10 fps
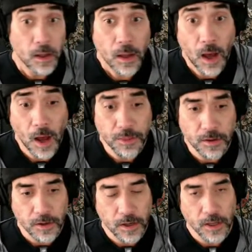
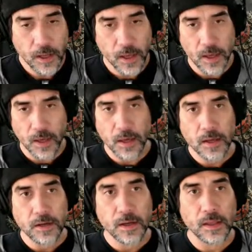author,
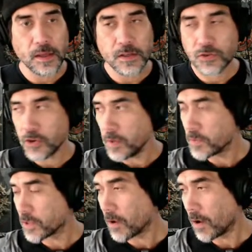and these
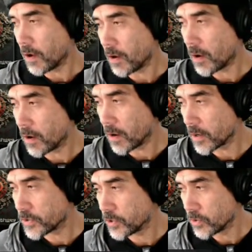streams are
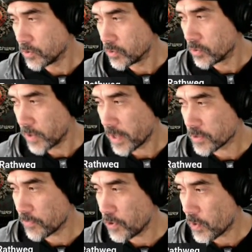to
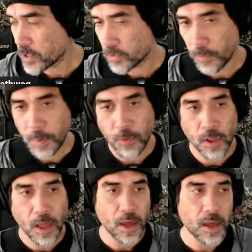answer a few questions for people
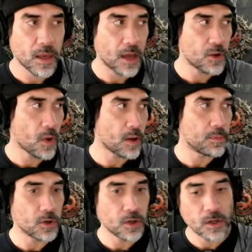like how do you write a
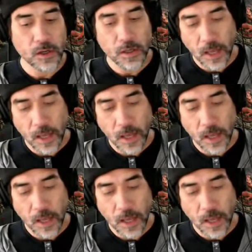book, how do you